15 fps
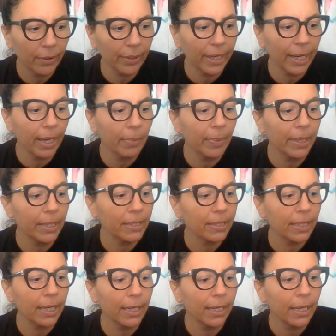Okay. But it's
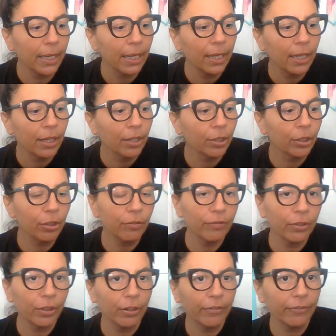like, you've
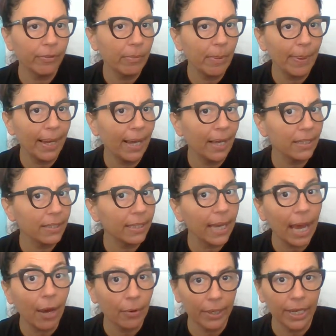learned from the past, like
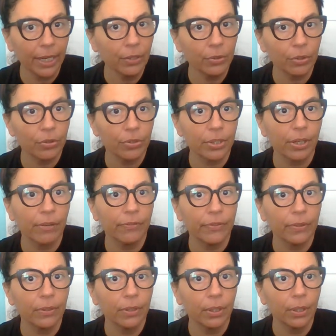how to handle yourself,
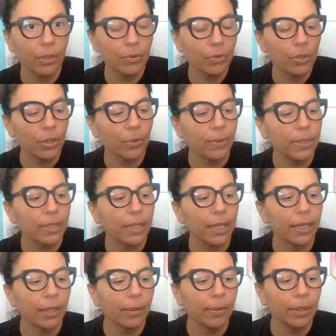you know? So it's
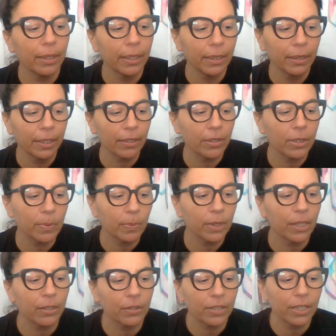like,
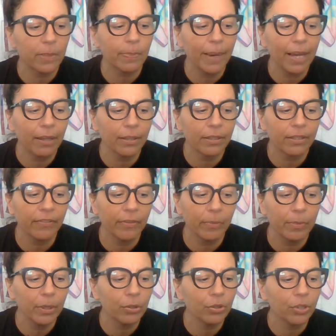there's this balance of
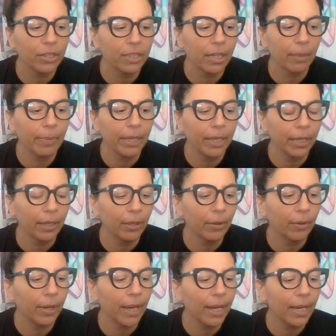emotions coming
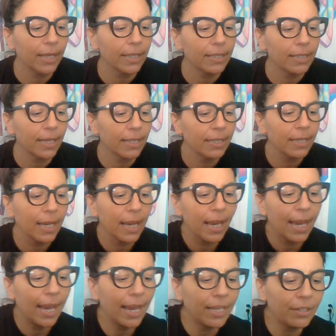in. Okay. It's,
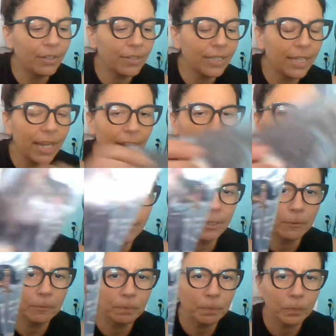and you see
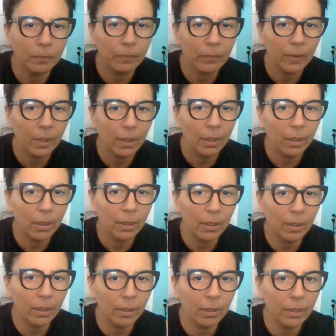how
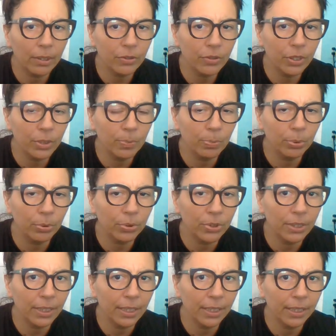there's this bull
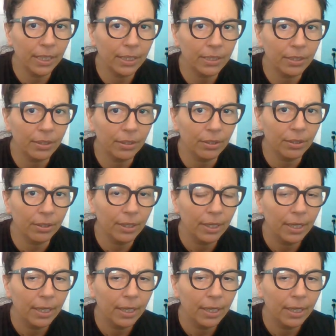sitting next to her.